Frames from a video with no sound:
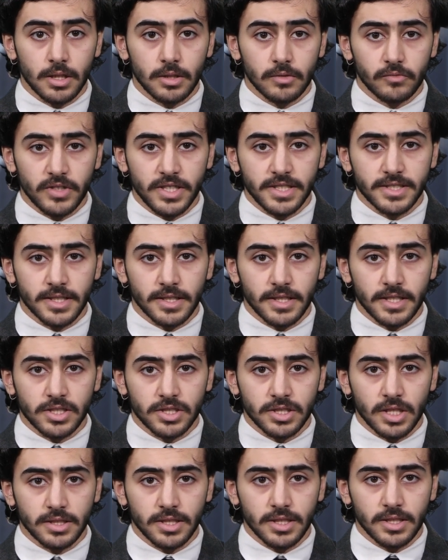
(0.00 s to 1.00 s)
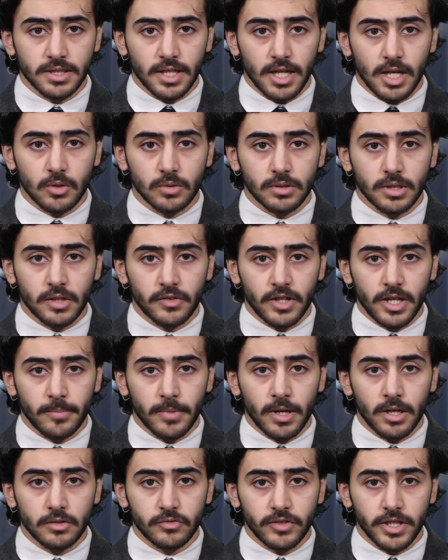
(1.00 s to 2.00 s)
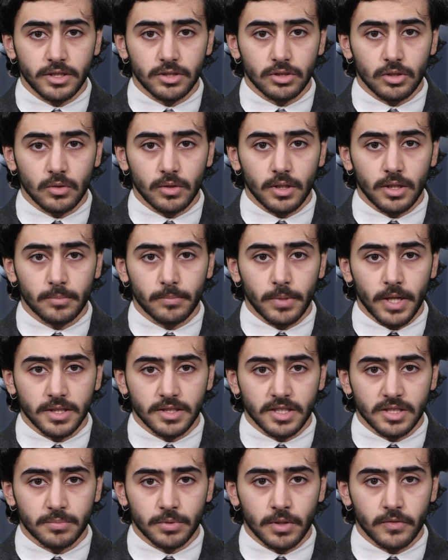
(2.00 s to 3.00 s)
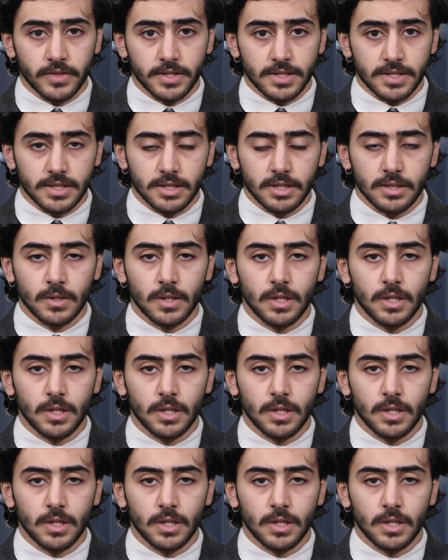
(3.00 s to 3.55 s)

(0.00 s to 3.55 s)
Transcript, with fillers: recently shutting down Naraiman Radio in Badghis province.